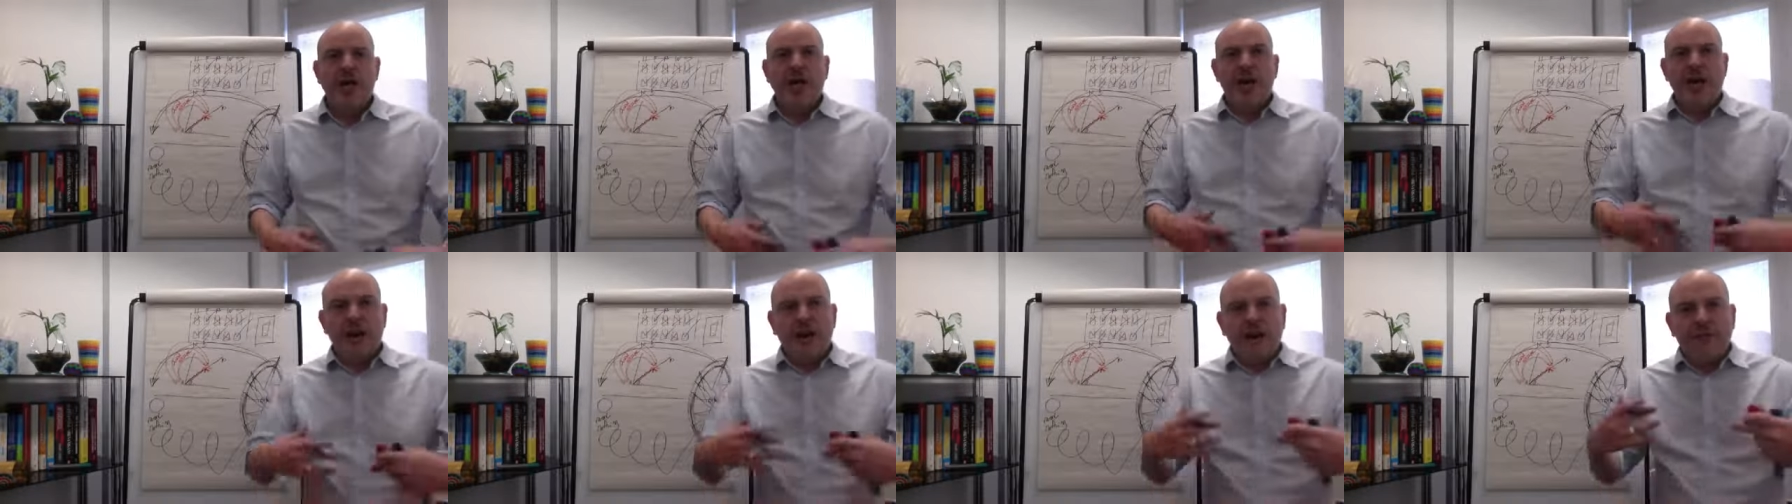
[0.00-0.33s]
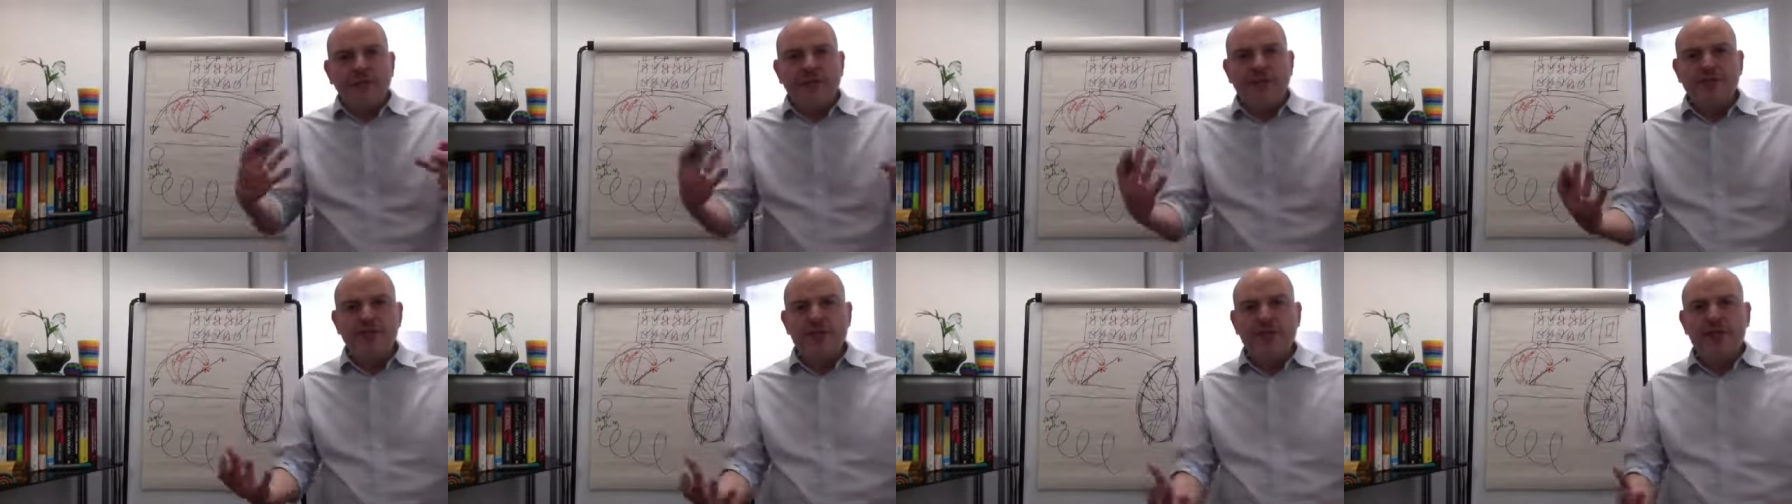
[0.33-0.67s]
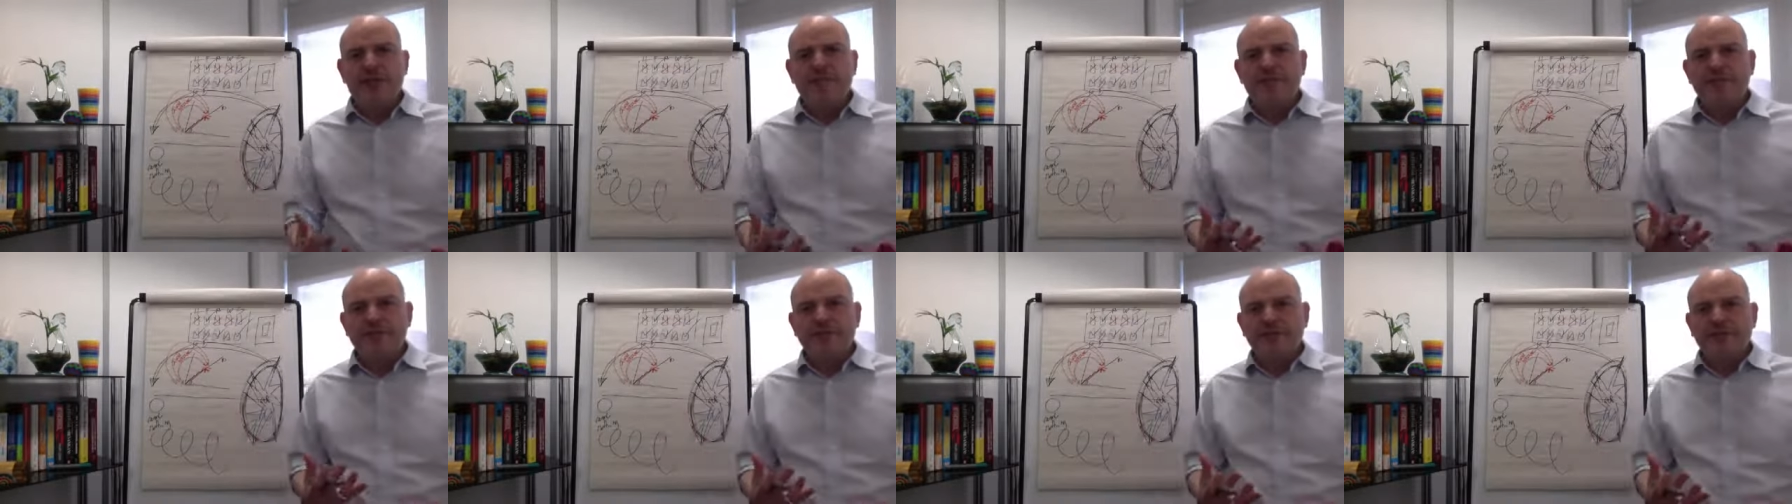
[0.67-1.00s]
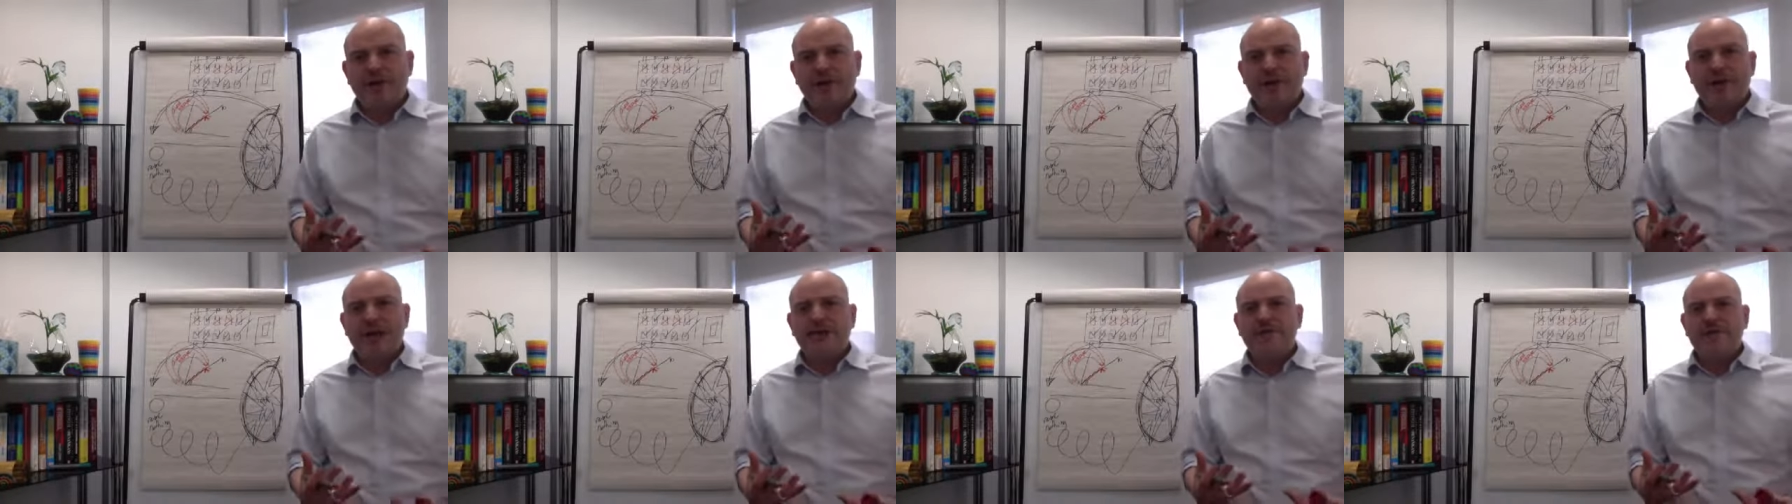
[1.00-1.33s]
other types of
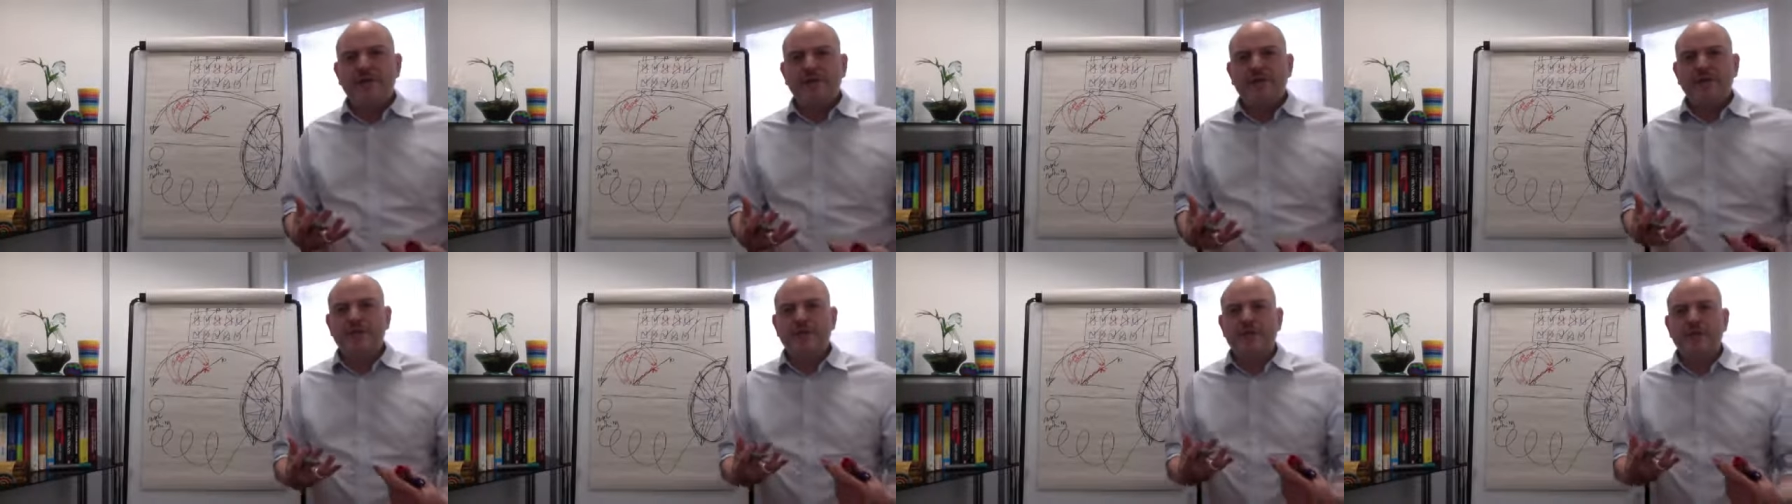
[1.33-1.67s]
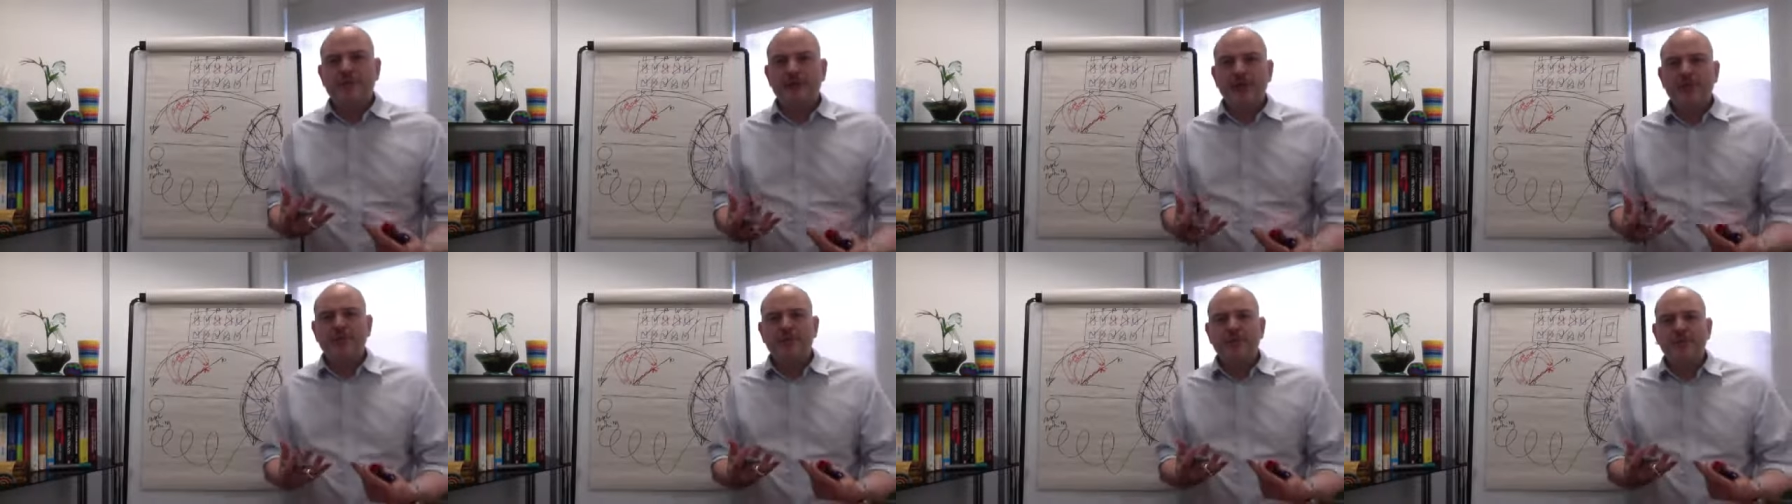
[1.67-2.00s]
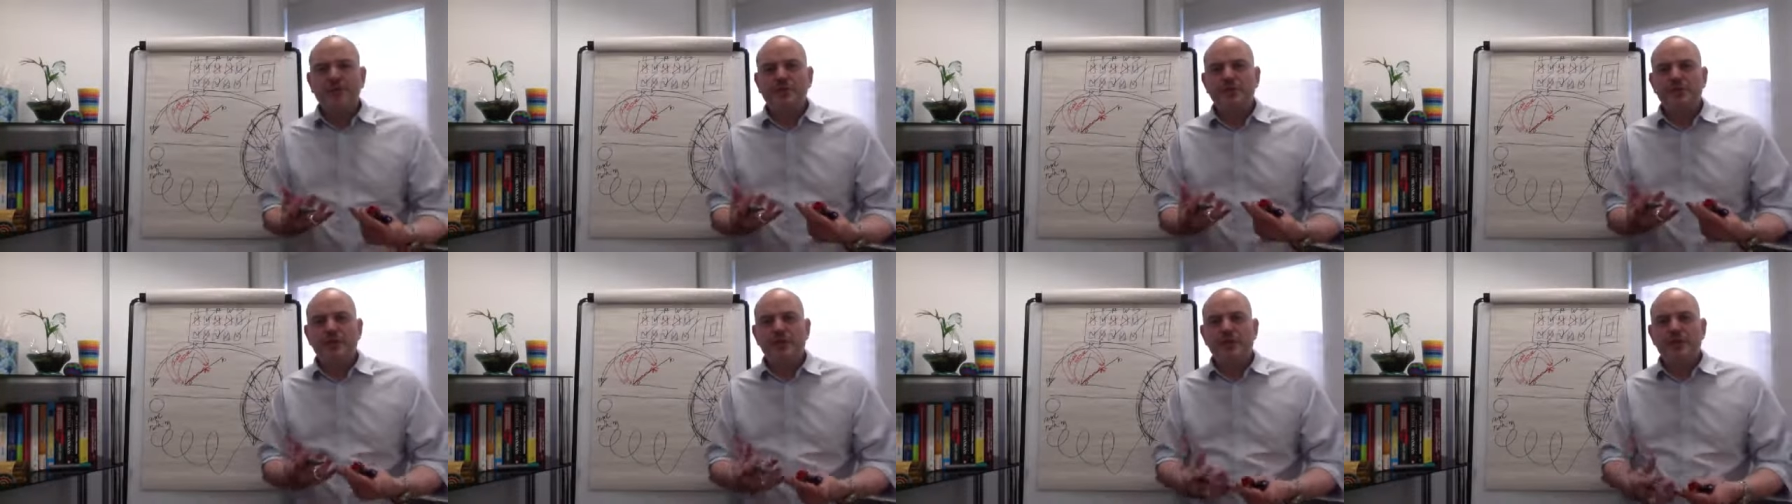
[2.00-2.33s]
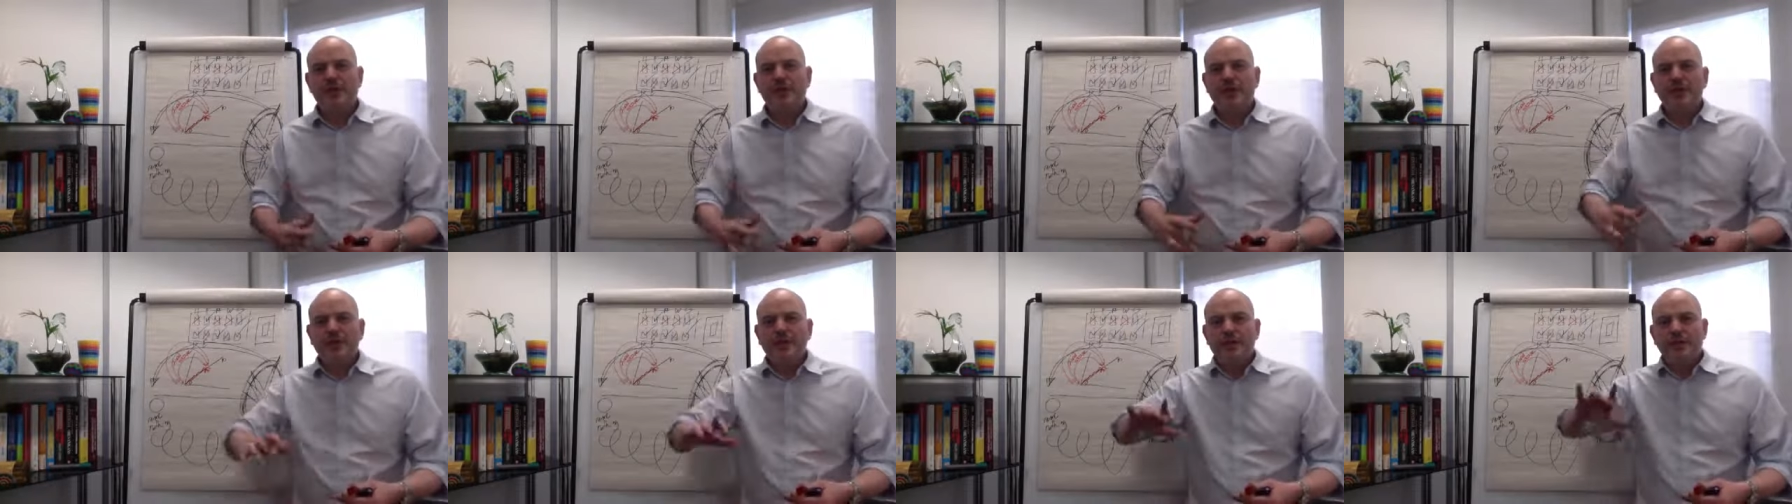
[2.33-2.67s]
behaviours that people are
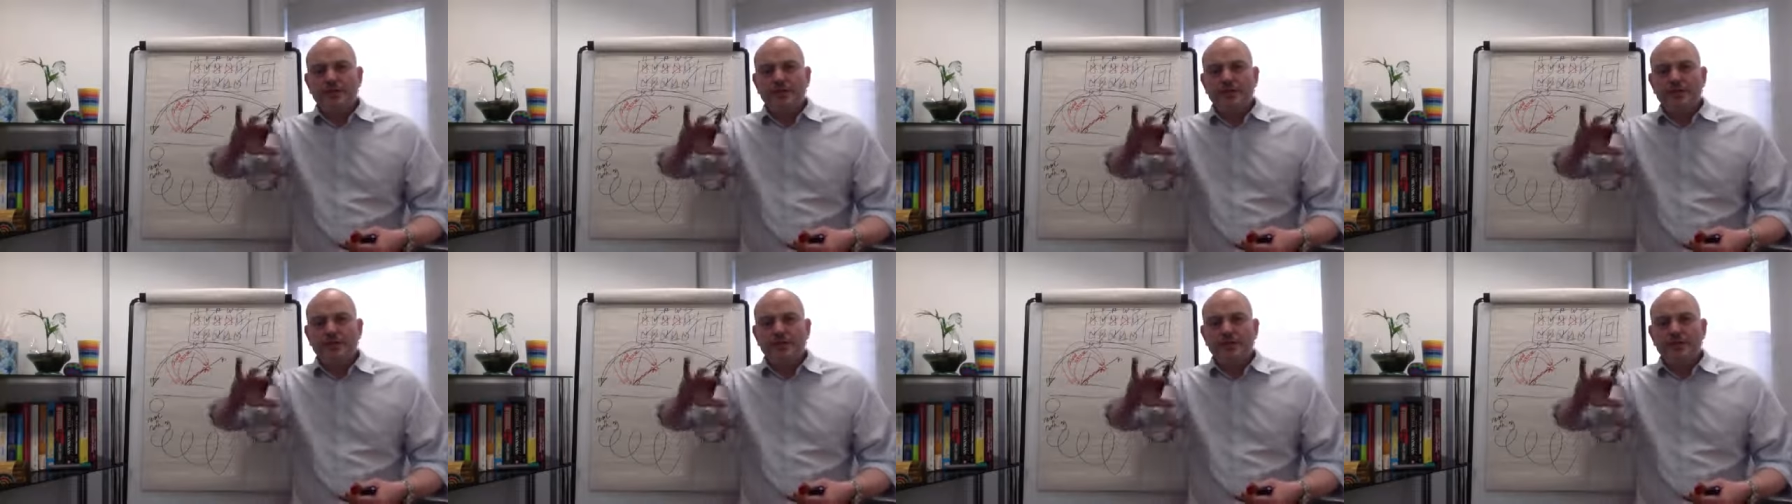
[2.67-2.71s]
doing